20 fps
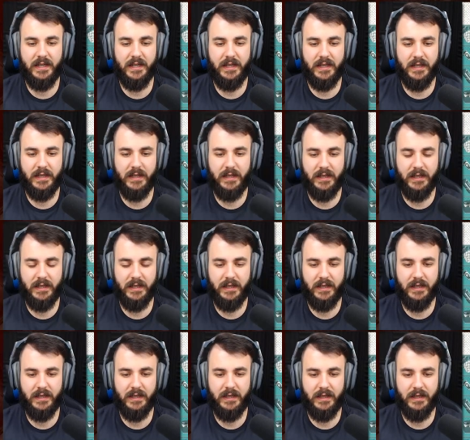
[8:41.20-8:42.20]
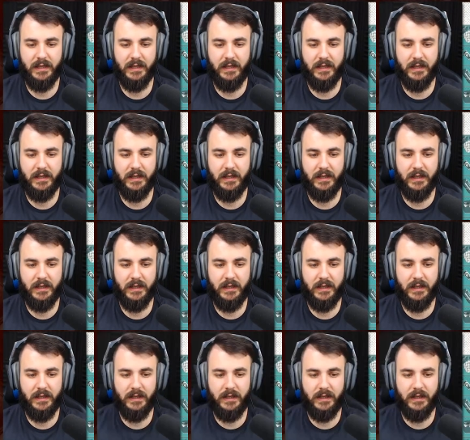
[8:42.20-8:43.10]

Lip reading: Nothing is said.